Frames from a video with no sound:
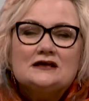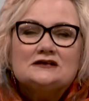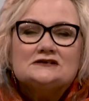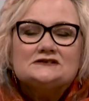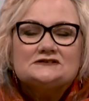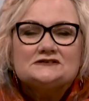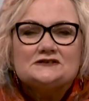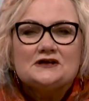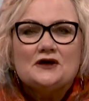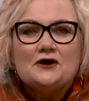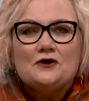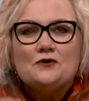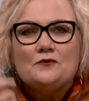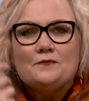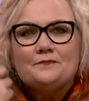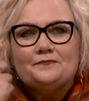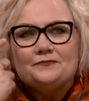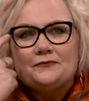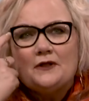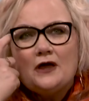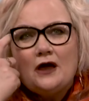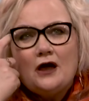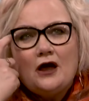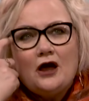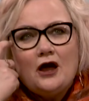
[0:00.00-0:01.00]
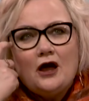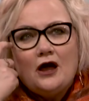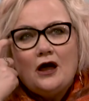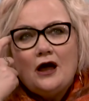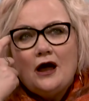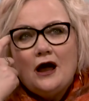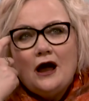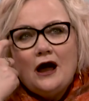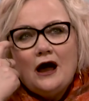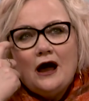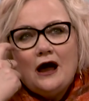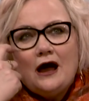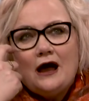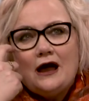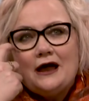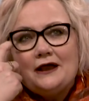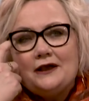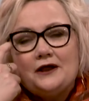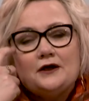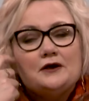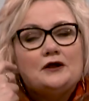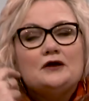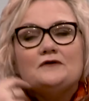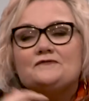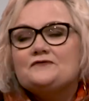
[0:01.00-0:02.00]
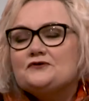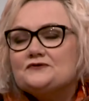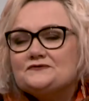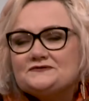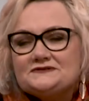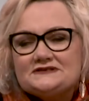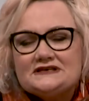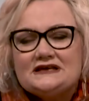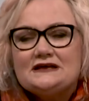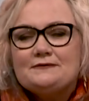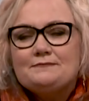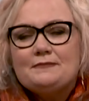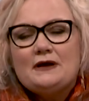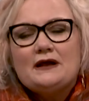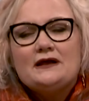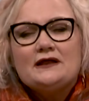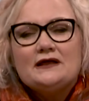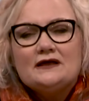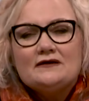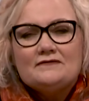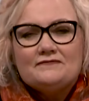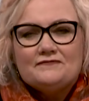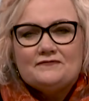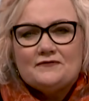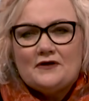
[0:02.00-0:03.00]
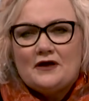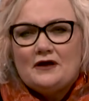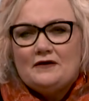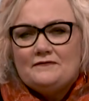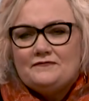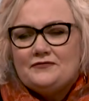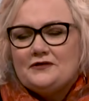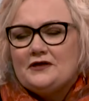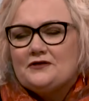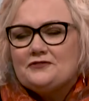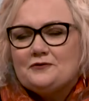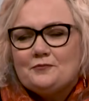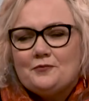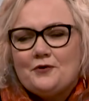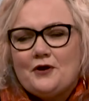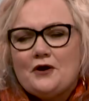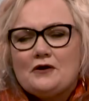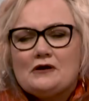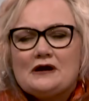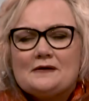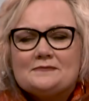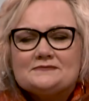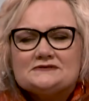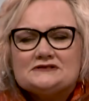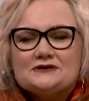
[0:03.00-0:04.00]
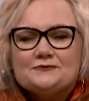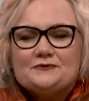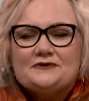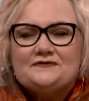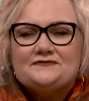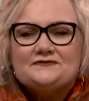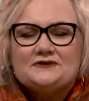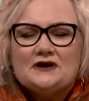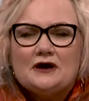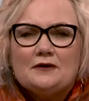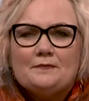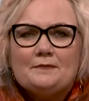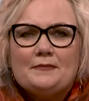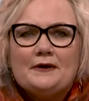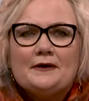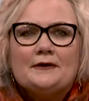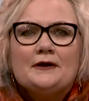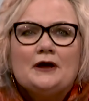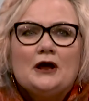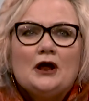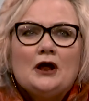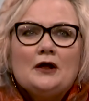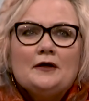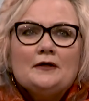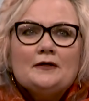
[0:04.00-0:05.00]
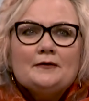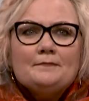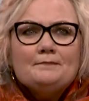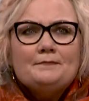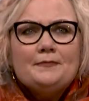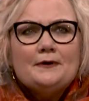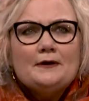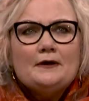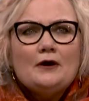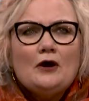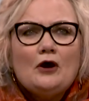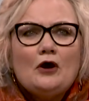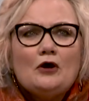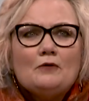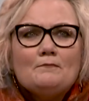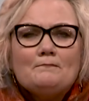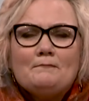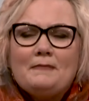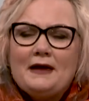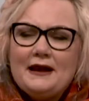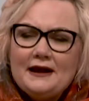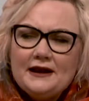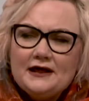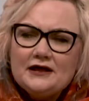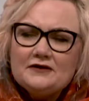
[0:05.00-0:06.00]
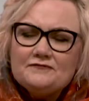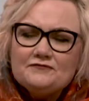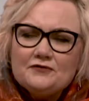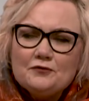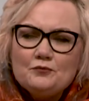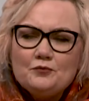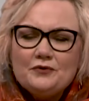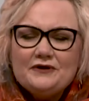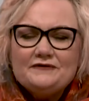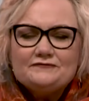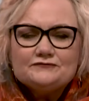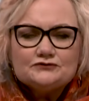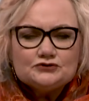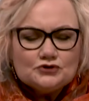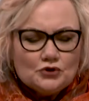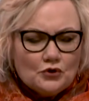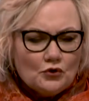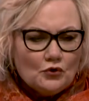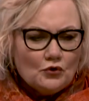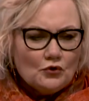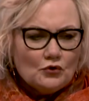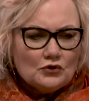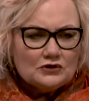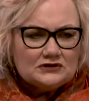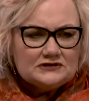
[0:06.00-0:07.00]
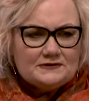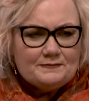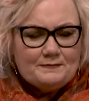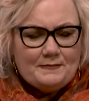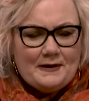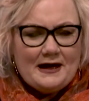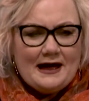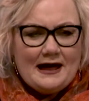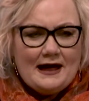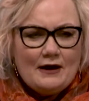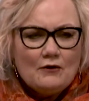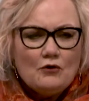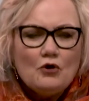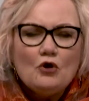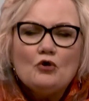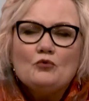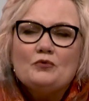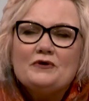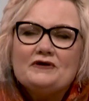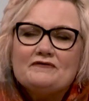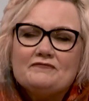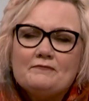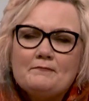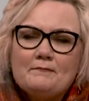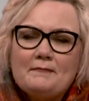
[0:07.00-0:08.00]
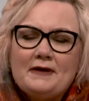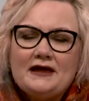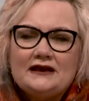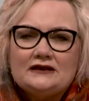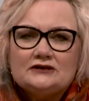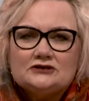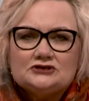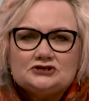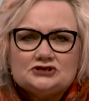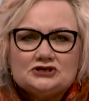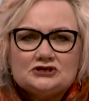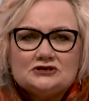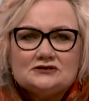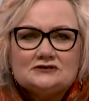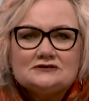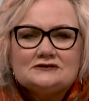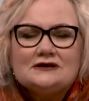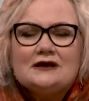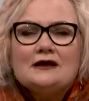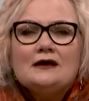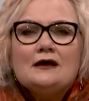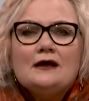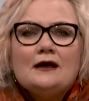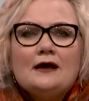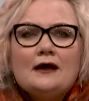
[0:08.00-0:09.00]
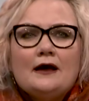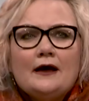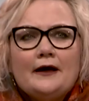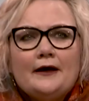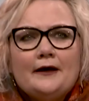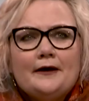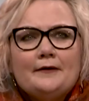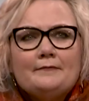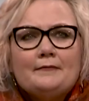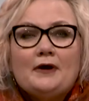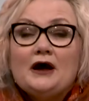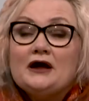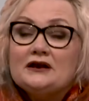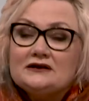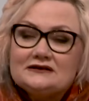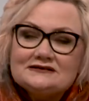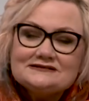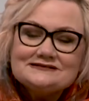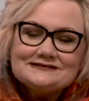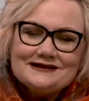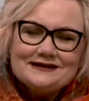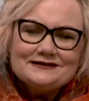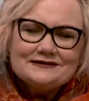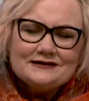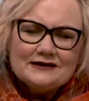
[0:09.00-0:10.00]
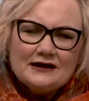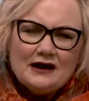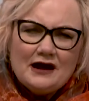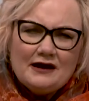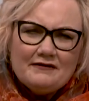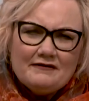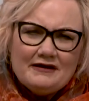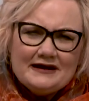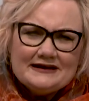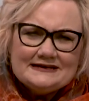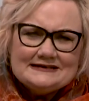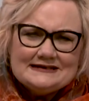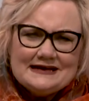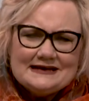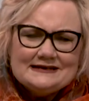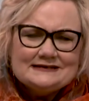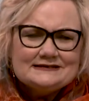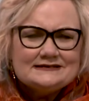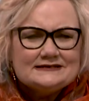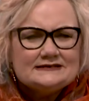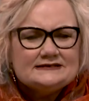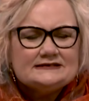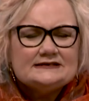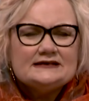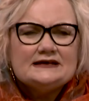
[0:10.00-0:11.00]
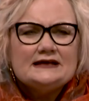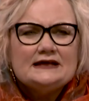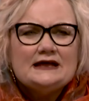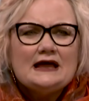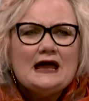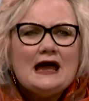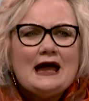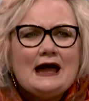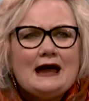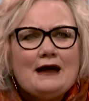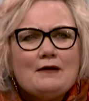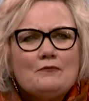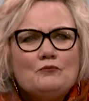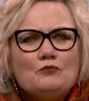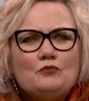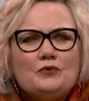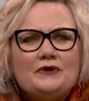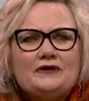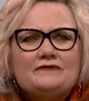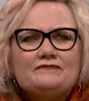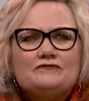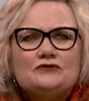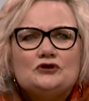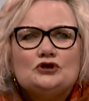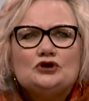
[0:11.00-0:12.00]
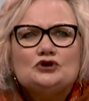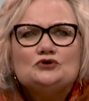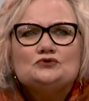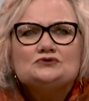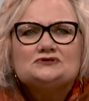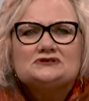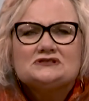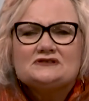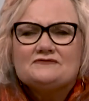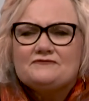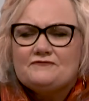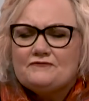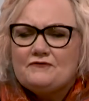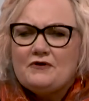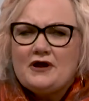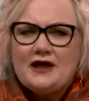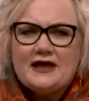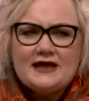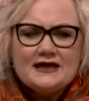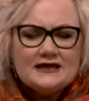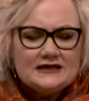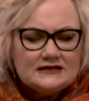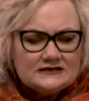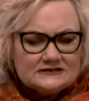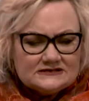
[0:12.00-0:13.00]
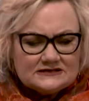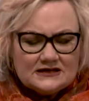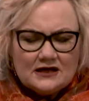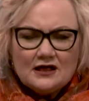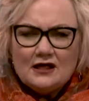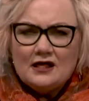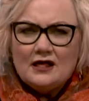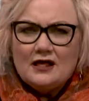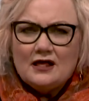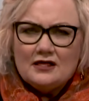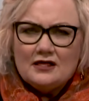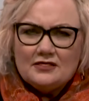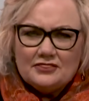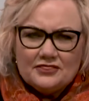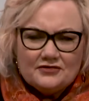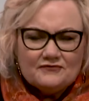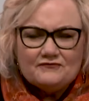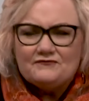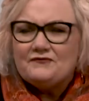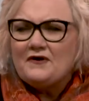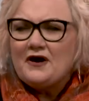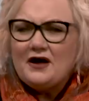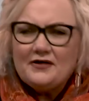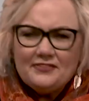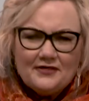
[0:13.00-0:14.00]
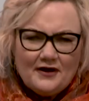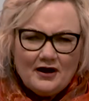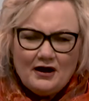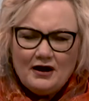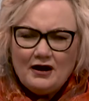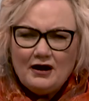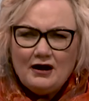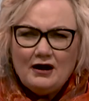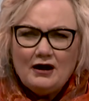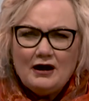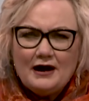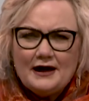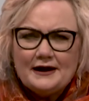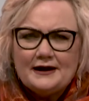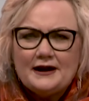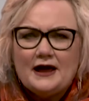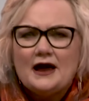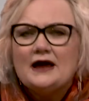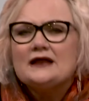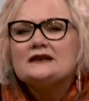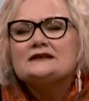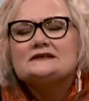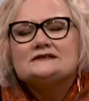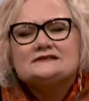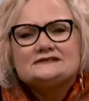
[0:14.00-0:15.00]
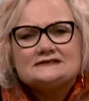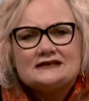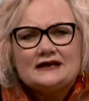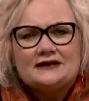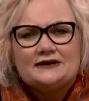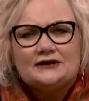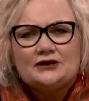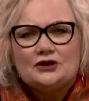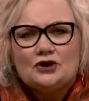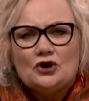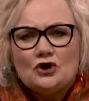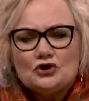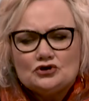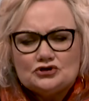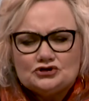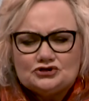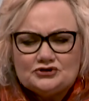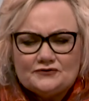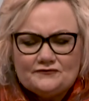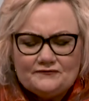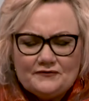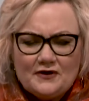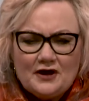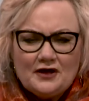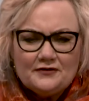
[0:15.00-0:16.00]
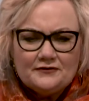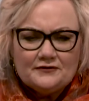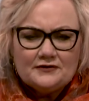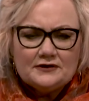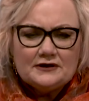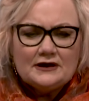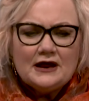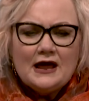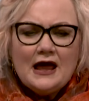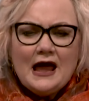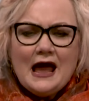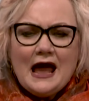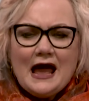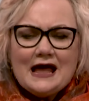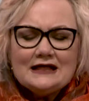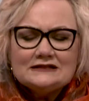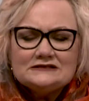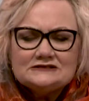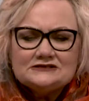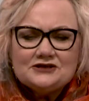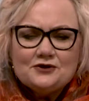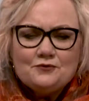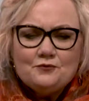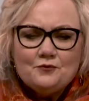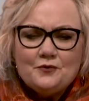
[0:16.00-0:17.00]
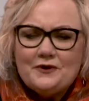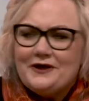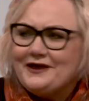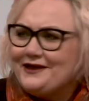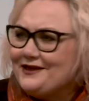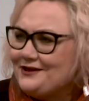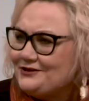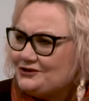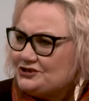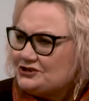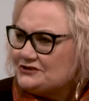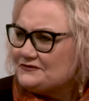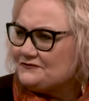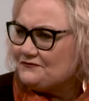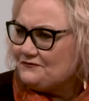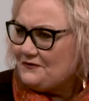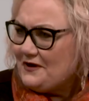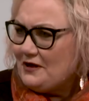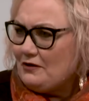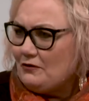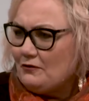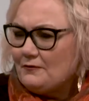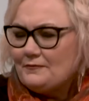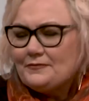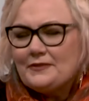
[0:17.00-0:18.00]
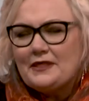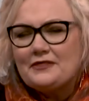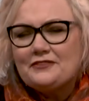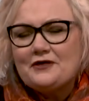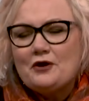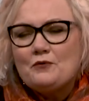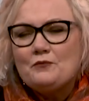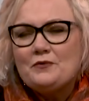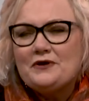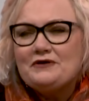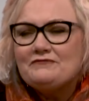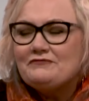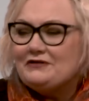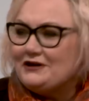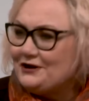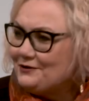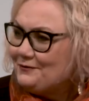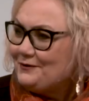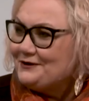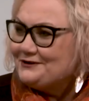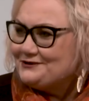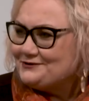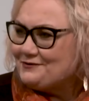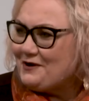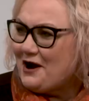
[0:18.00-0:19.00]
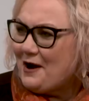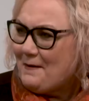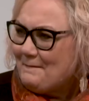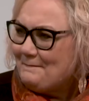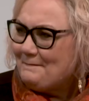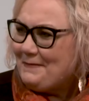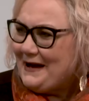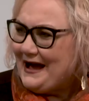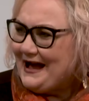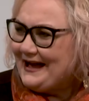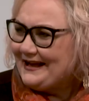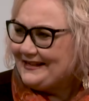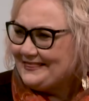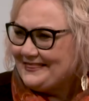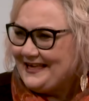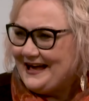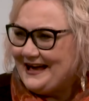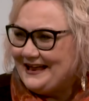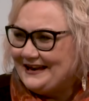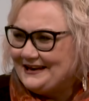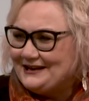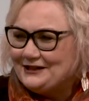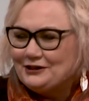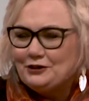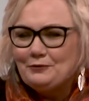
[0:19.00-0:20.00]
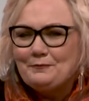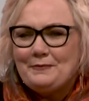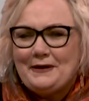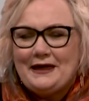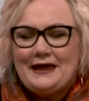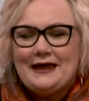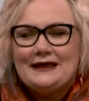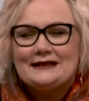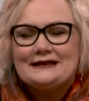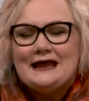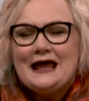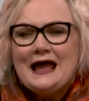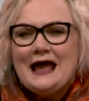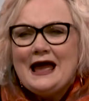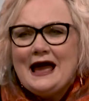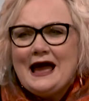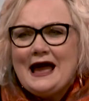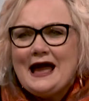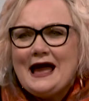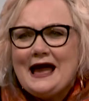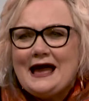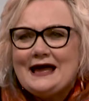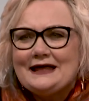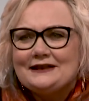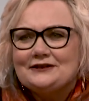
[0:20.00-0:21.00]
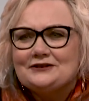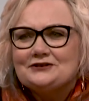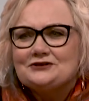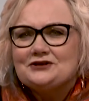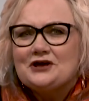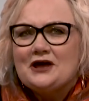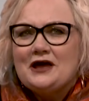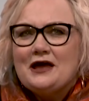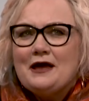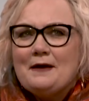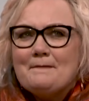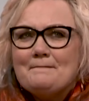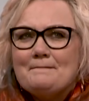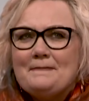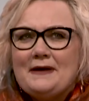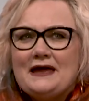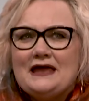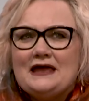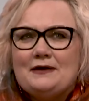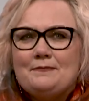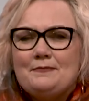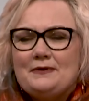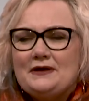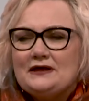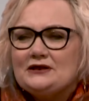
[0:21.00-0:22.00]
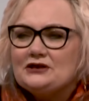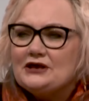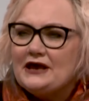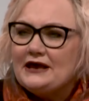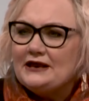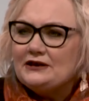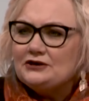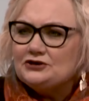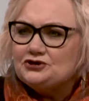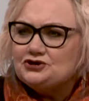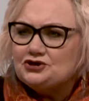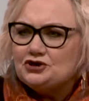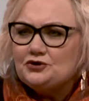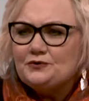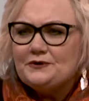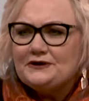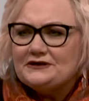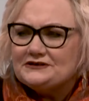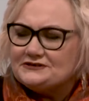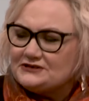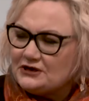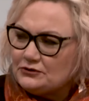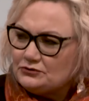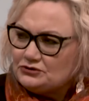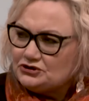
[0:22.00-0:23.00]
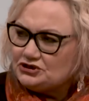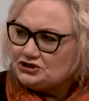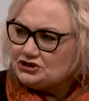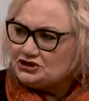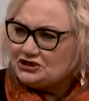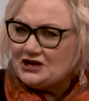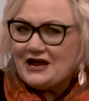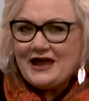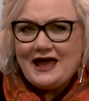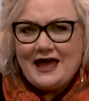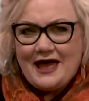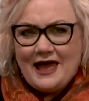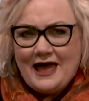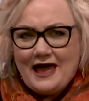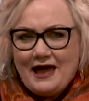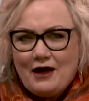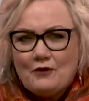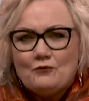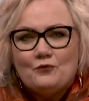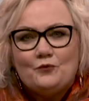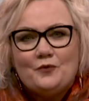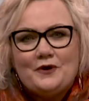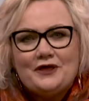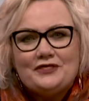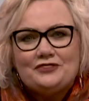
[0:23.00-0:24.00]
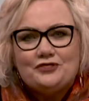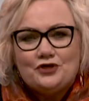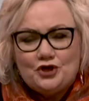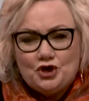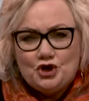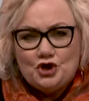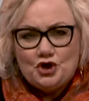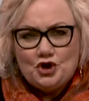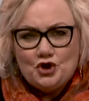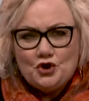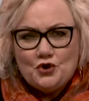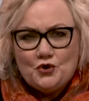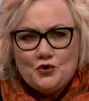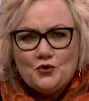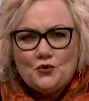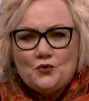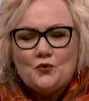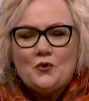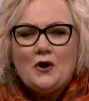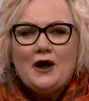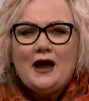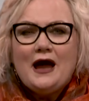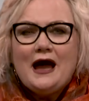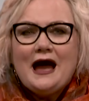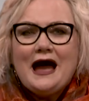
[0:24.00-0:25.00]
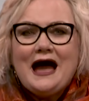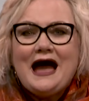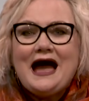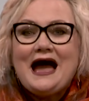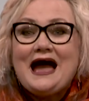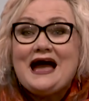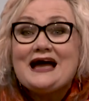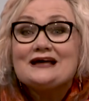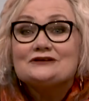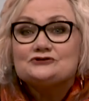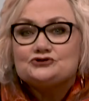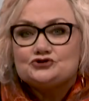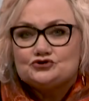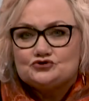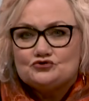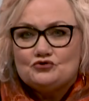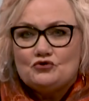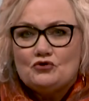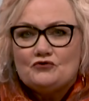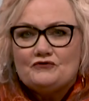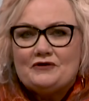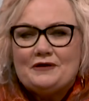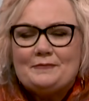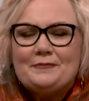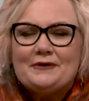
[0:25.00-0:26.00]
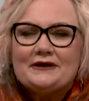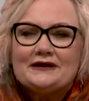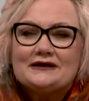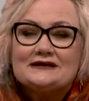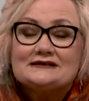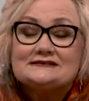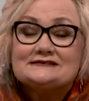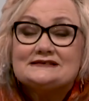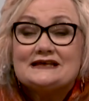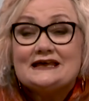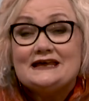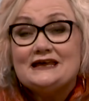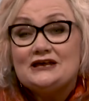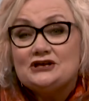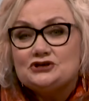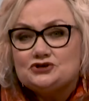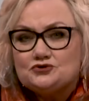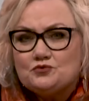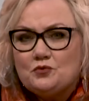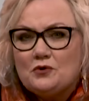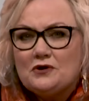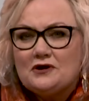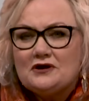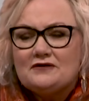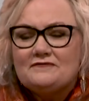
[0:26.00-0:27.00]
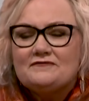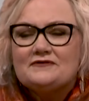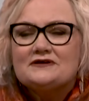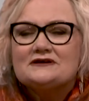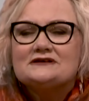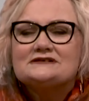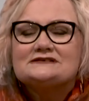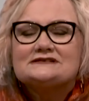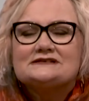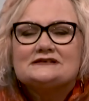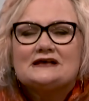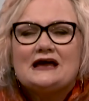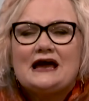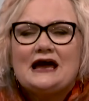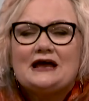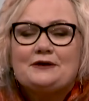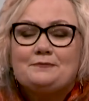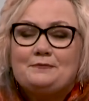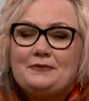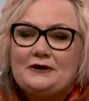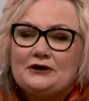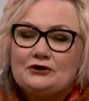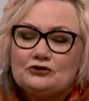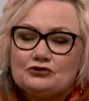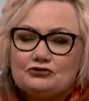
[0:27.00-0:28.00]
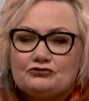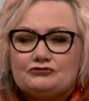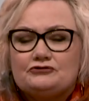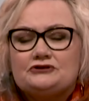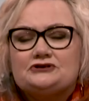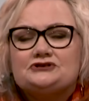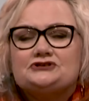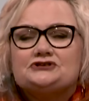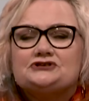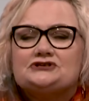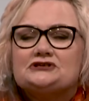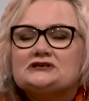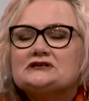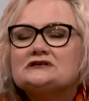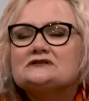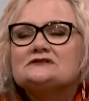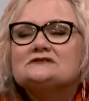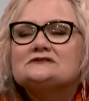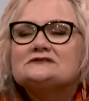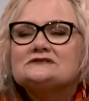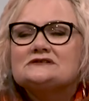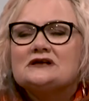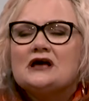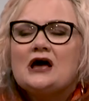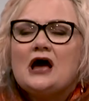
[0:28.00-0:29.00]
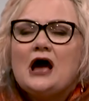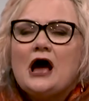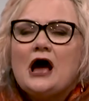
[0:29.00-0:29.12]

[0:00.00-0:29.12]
So I don't know if you've seen many of the other programmes that we've done, but on many of them we've talked about or we've mentioned understanding our identity, and we've used the phrase the father heart and understanding God as your father. And so we just felt that we really wanted to unpack that a little bit and maybe in doing so share with you our story, because each one of us had been Christians